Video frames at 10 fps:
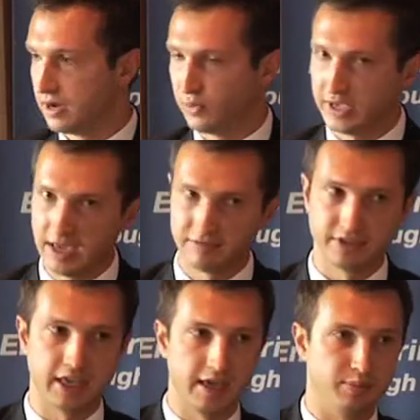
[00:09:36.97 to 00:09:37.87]
Uh, we have
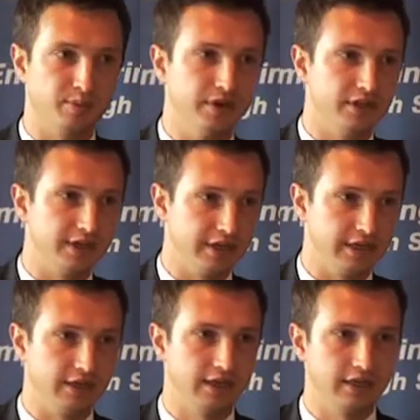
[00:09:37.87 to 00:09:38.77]
the
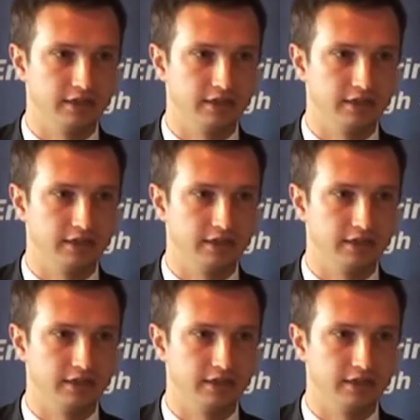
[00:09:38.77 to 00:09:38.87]
capability,